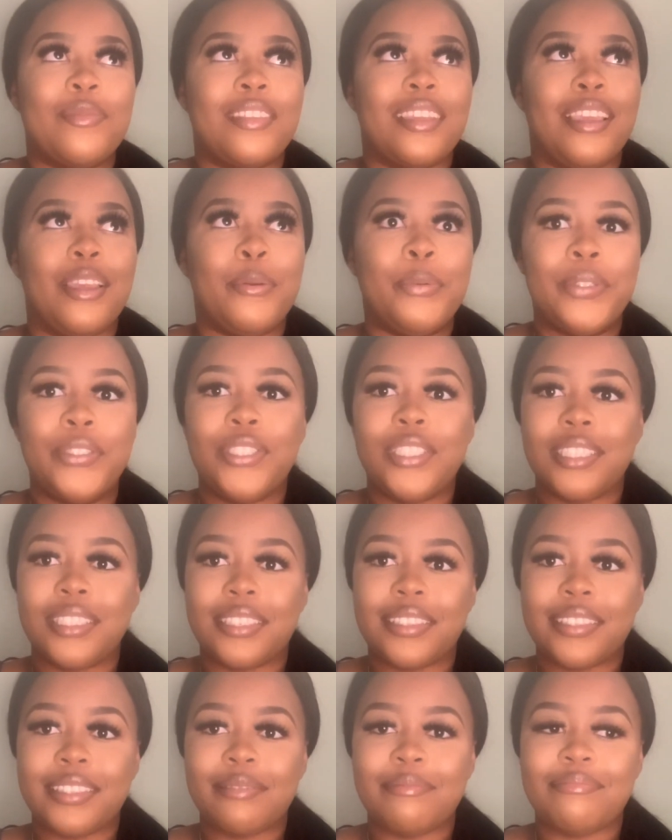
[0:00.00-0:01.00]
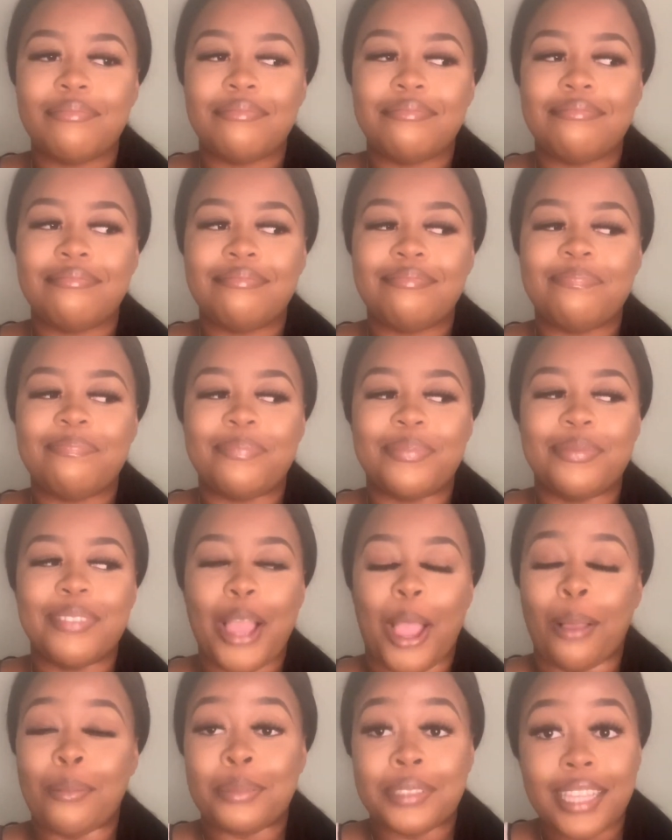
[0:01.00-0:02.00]
It was just
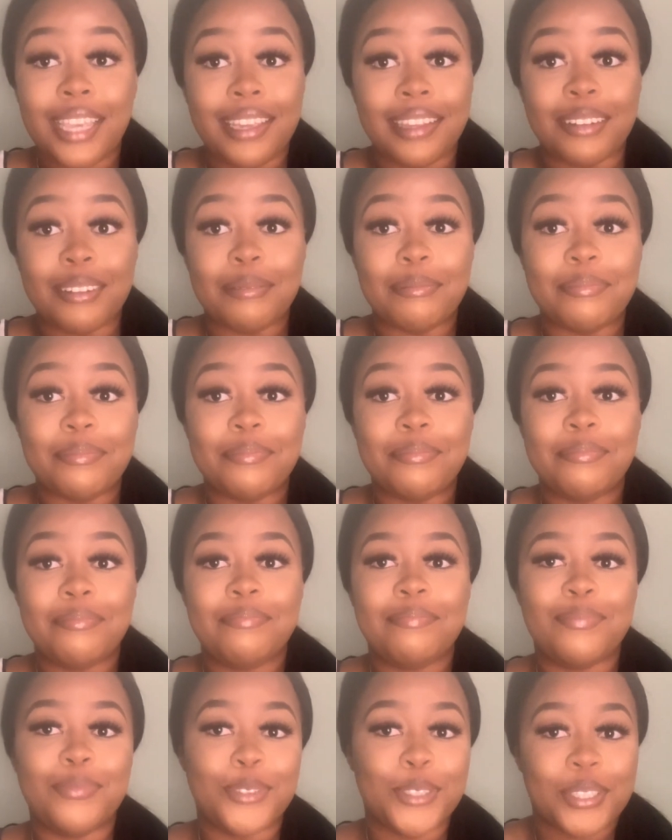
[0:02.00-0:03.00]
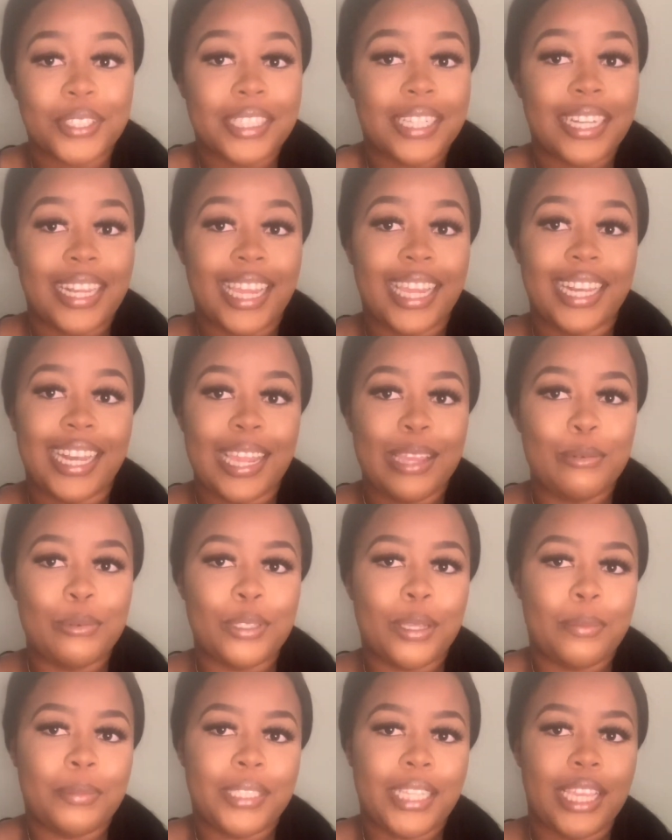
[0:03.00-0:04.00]
upsetting, not gonna lie. Like, it
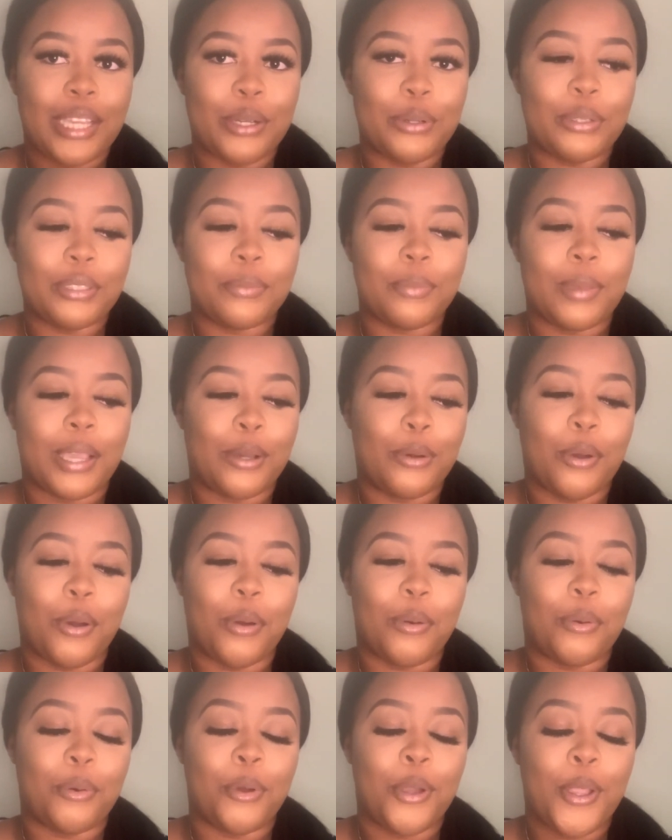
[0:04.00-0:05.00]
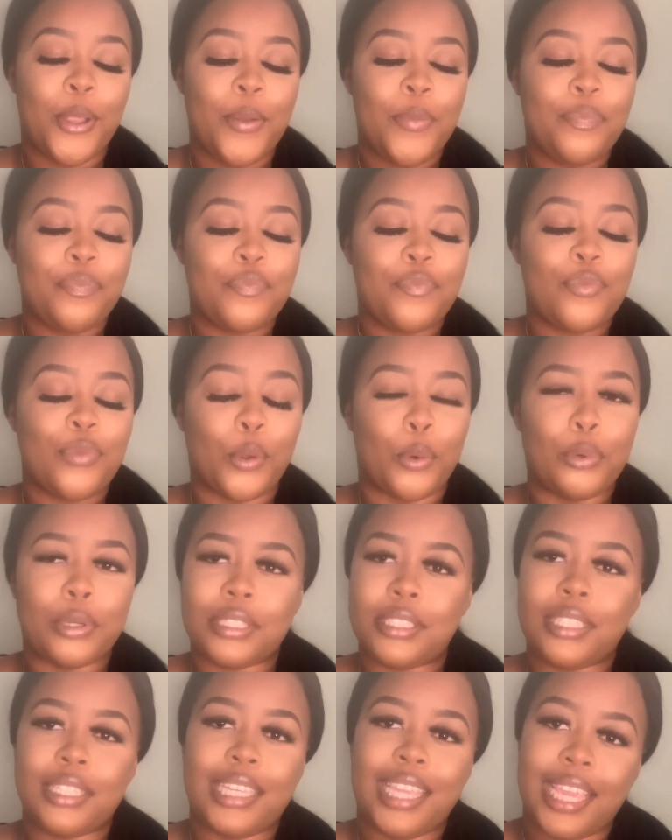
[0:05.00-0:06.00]
was upsetting because my goal
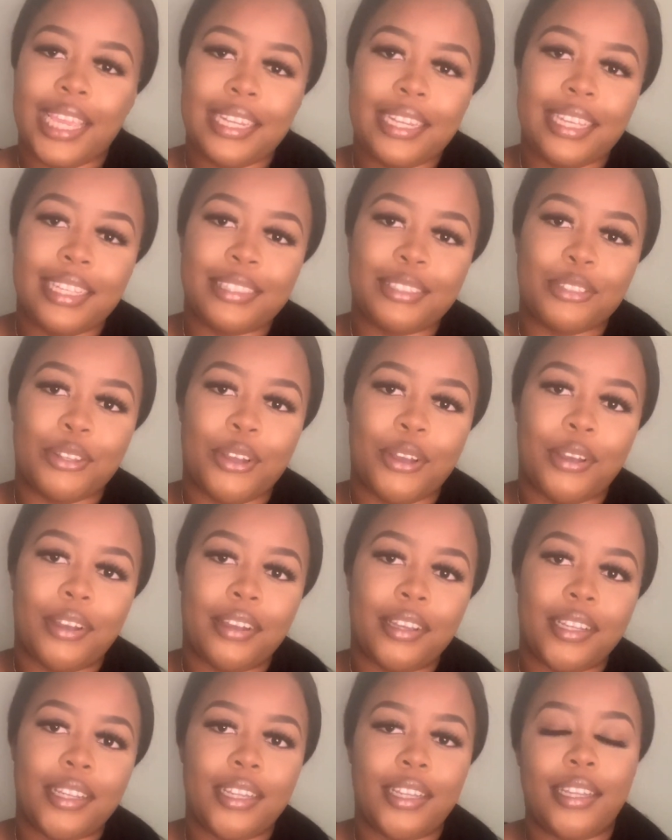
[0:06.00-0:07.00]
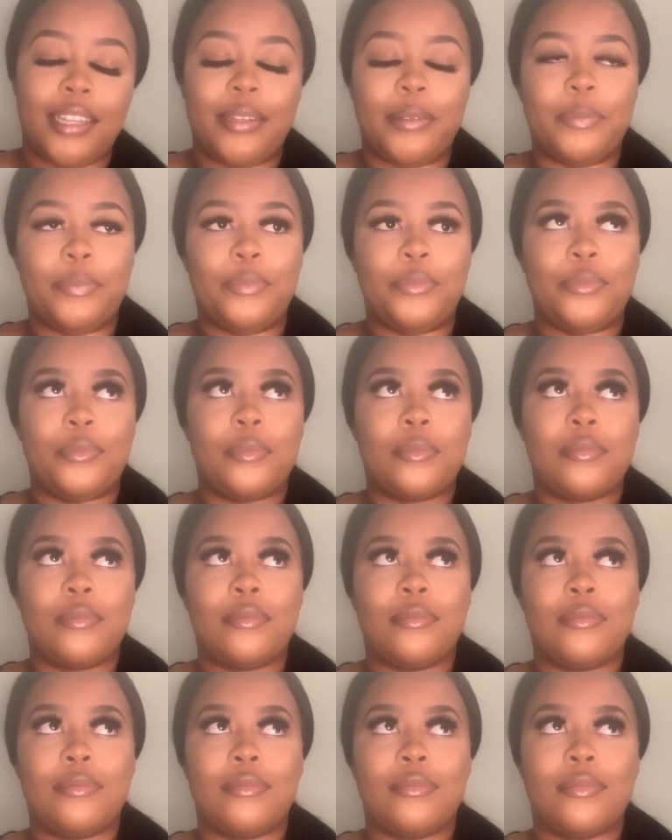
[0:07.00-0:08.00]
was to get an A star in
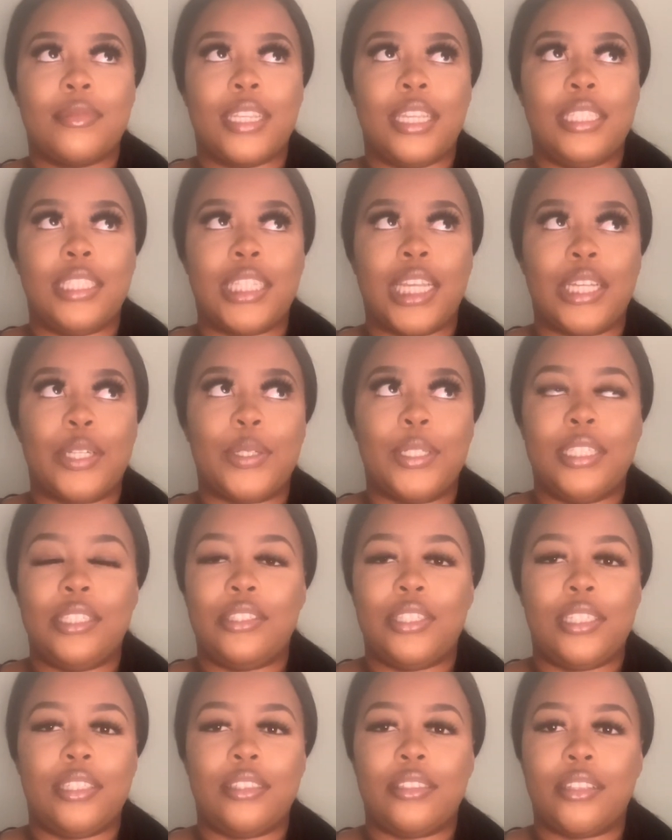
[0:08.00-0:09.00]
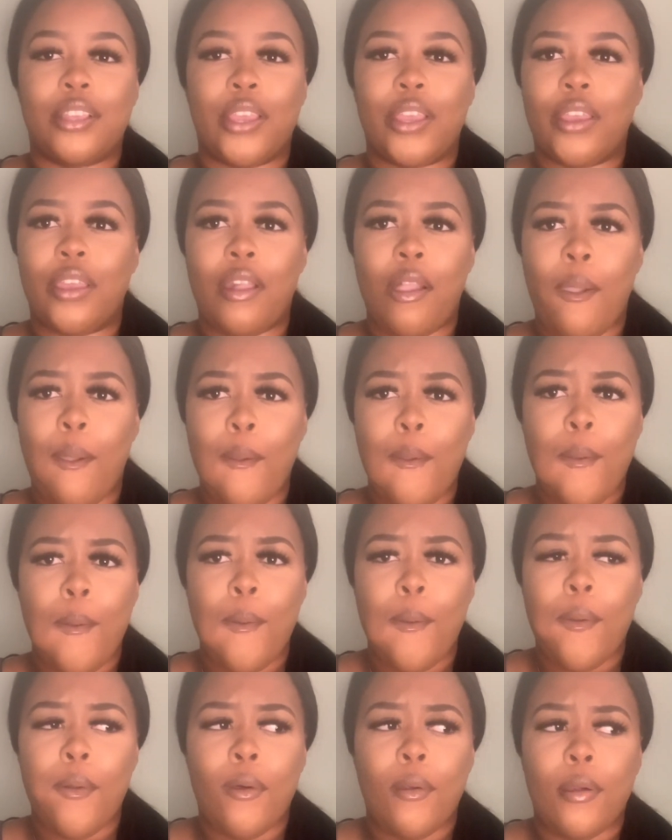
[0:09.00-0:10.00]
psychology. So
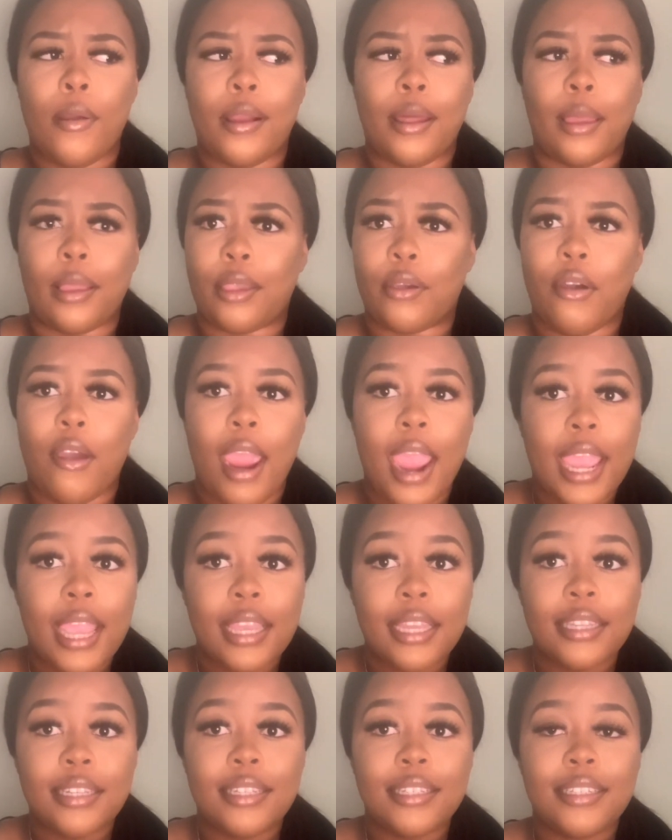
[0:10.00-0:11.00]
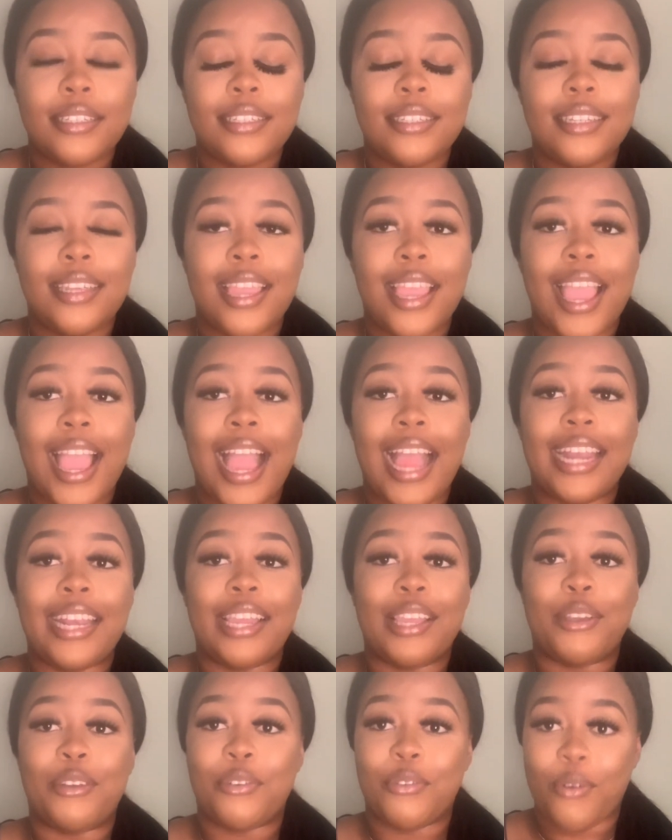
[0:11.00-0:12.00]
I cried and
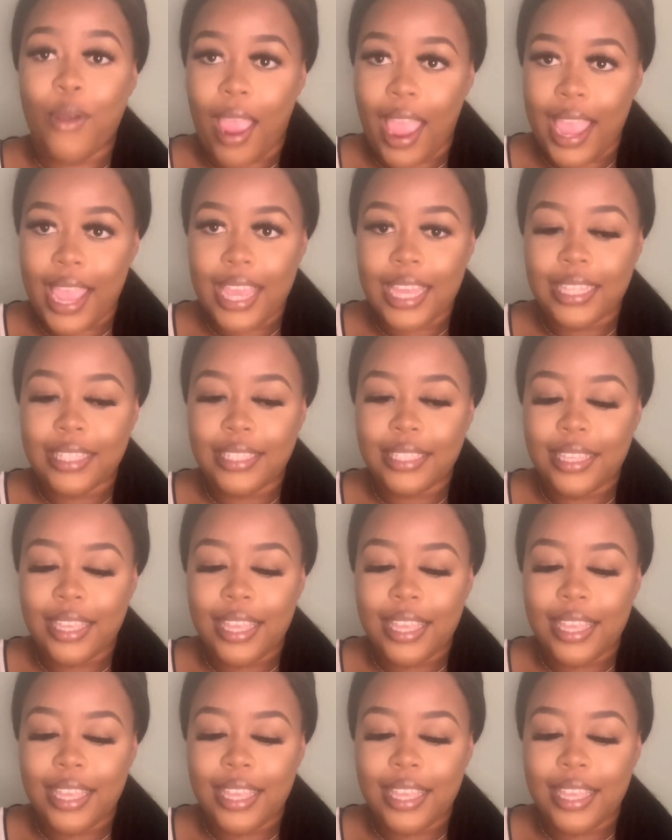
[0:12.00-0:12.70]
I cried.